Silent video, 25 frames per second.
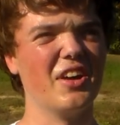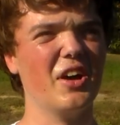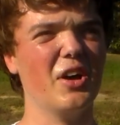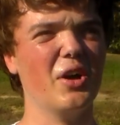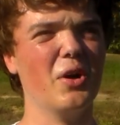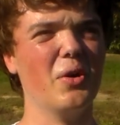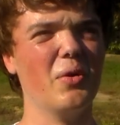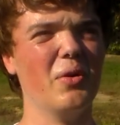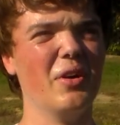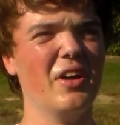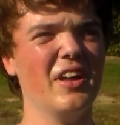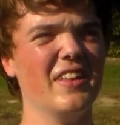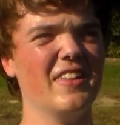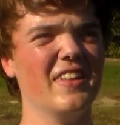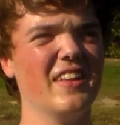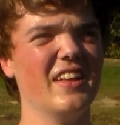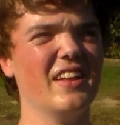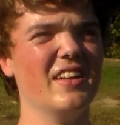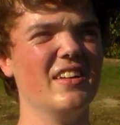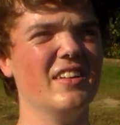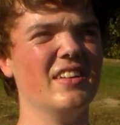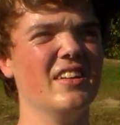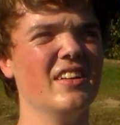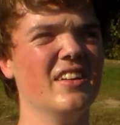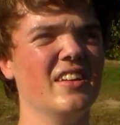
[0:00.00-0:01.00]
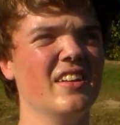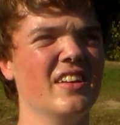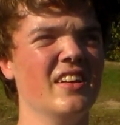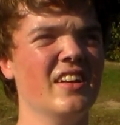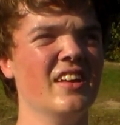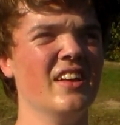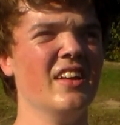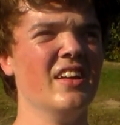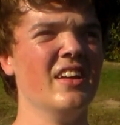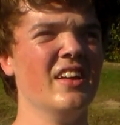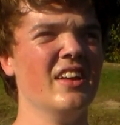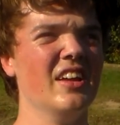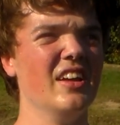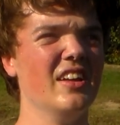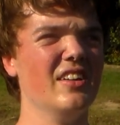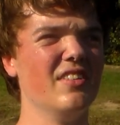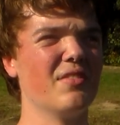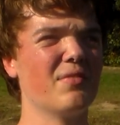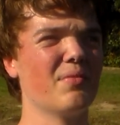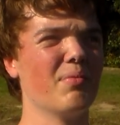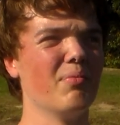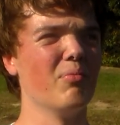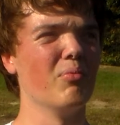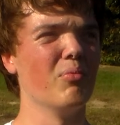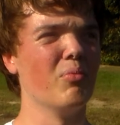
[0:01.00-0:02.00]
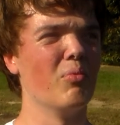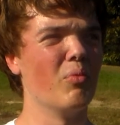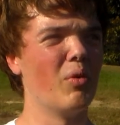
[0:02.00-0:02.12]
So, and then he just